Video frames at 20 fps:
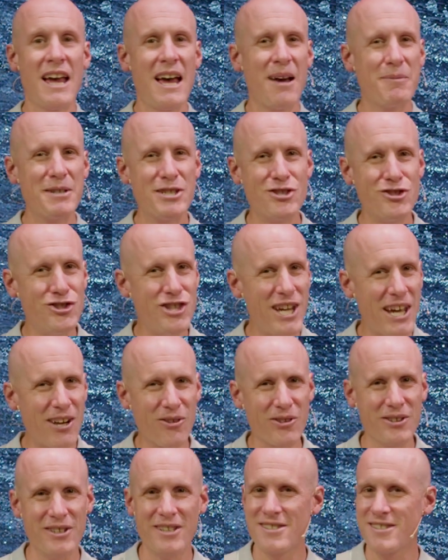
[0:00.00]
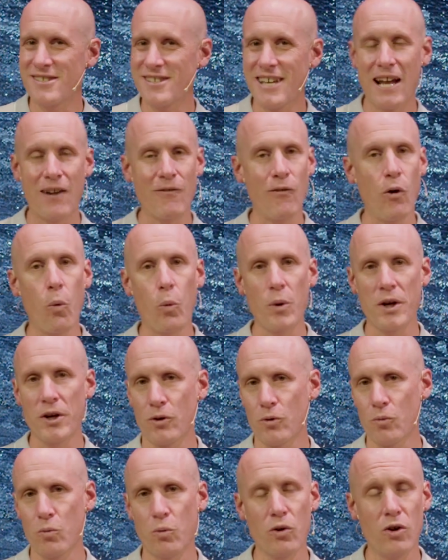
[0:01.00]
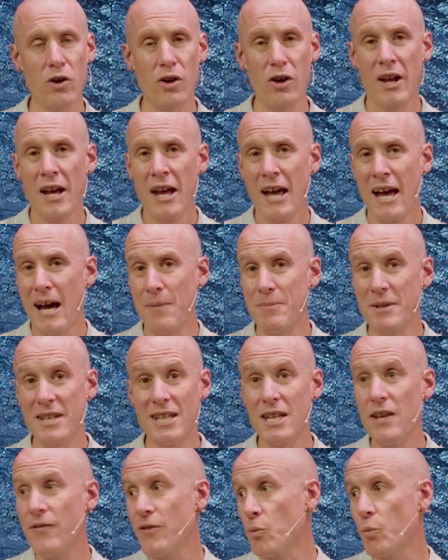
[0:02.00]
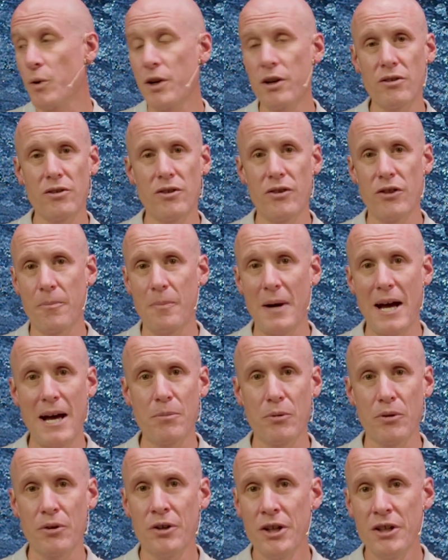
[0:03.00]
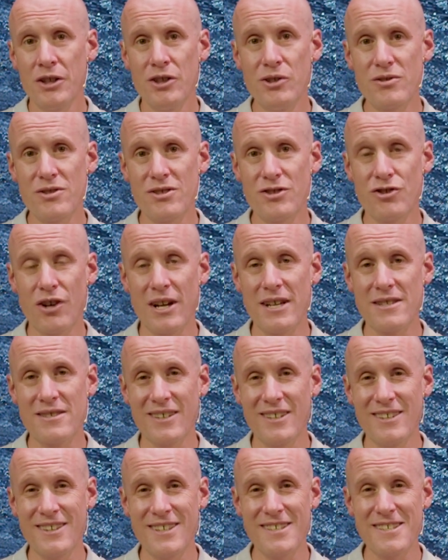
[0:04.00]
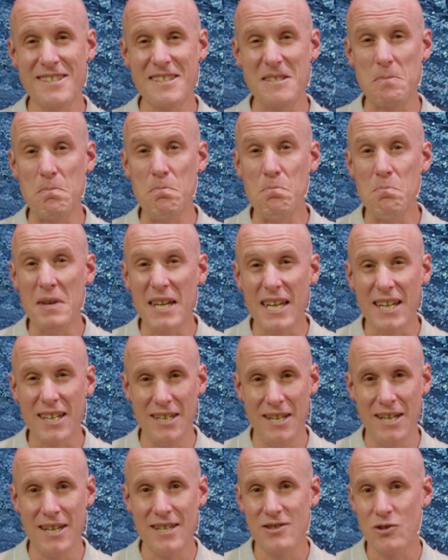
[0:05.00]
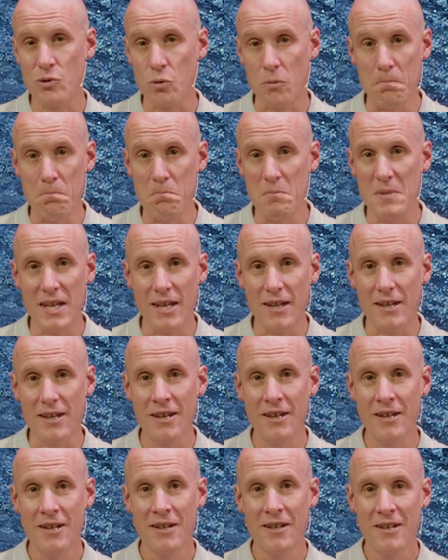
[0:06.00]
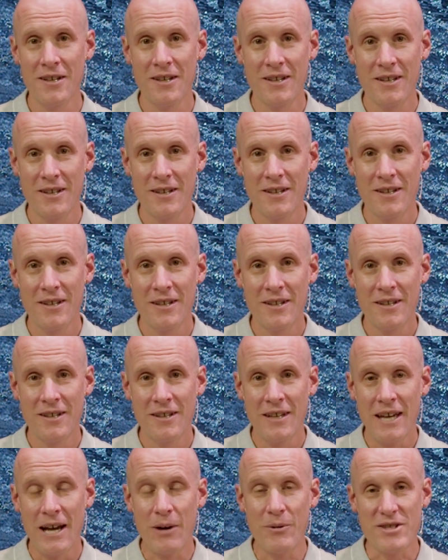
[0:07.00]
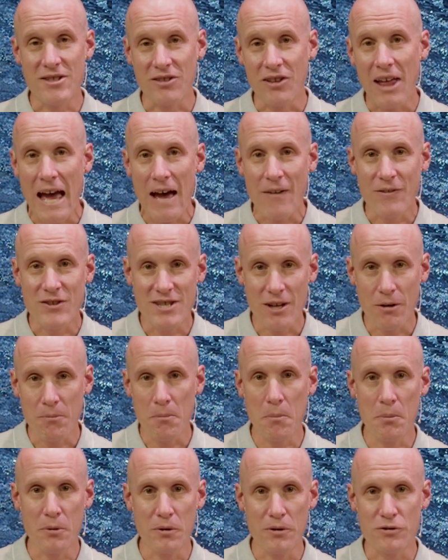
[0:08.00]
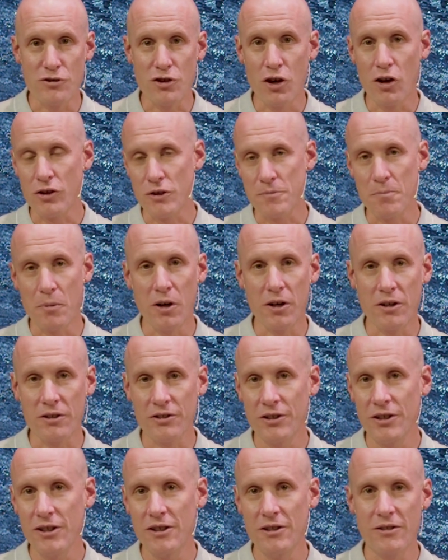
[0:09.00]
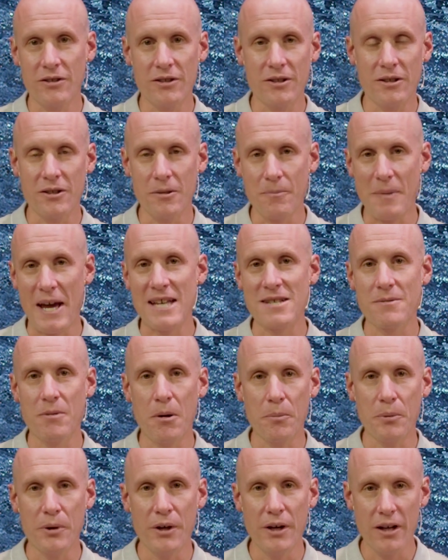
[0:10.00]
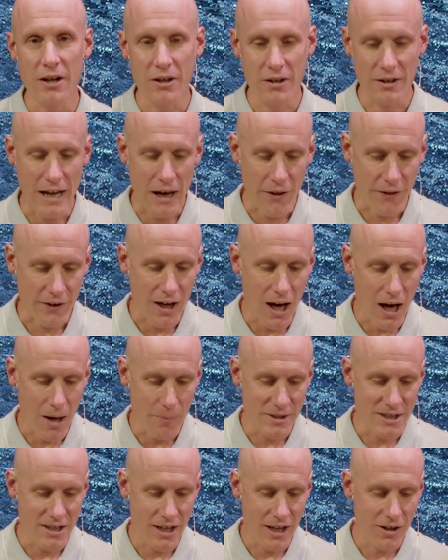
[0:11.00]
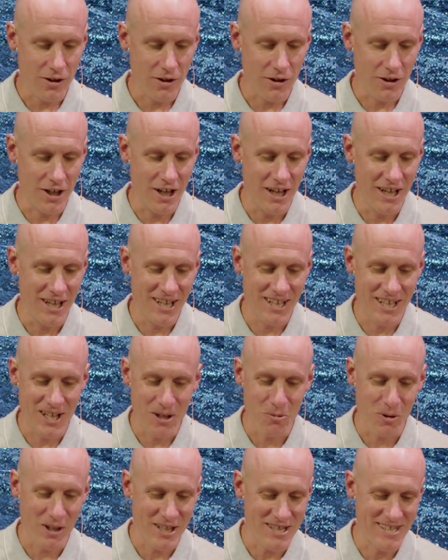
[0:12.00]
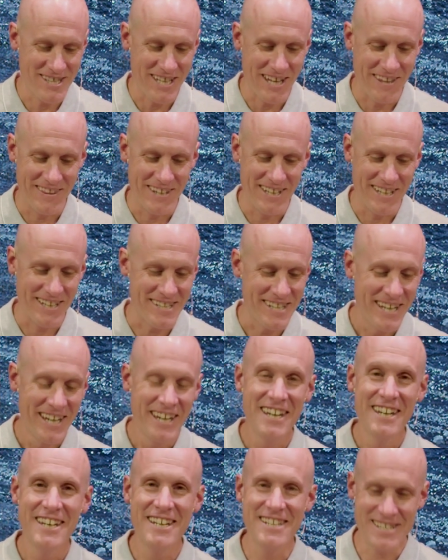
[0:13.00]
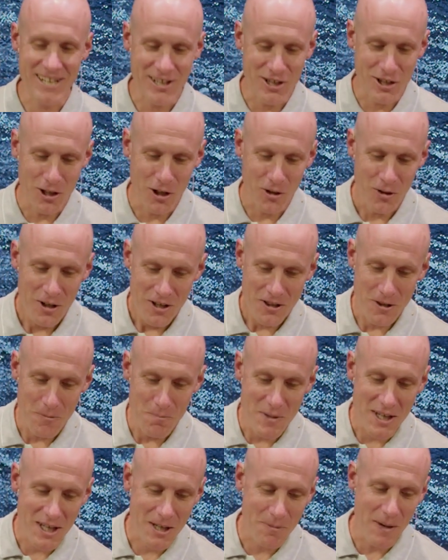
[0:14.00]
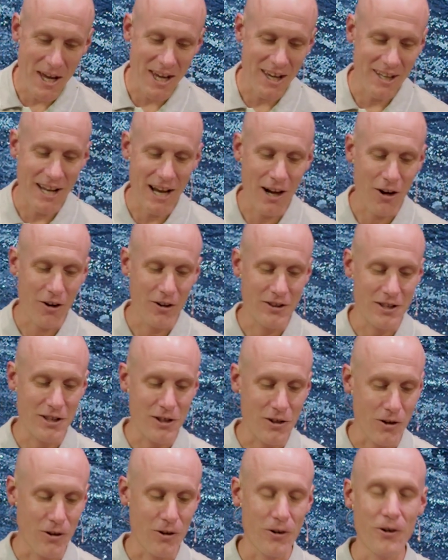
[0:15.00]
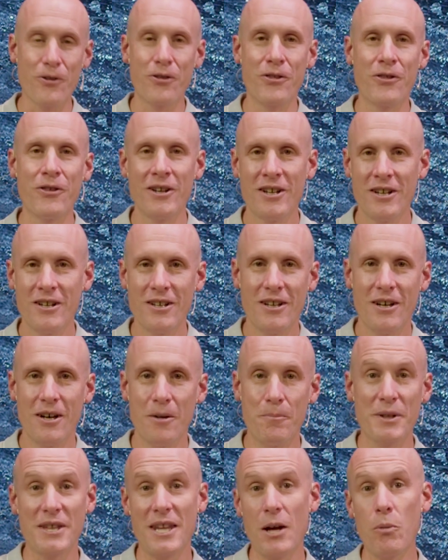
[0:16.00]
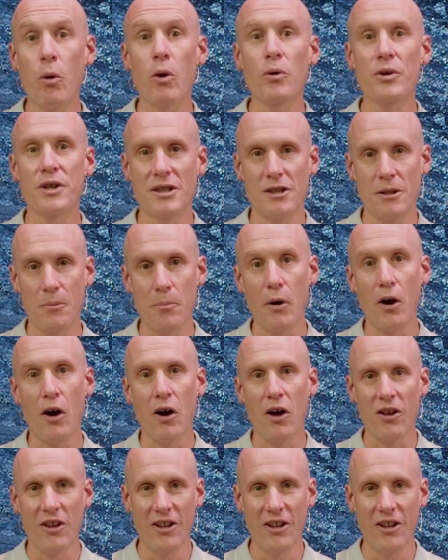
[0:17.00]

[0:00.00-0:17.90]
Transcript: I mean, gentleness is kind of a weird word. I mean, even weirder, the Bible used to translate this as meekness or meek. I always laugh because I remember Charles Barkley, you know, the, the basketball player and now the commentator, he once said this. He said, You know, the meek may inherit the earth, uh, but they won't get the ball.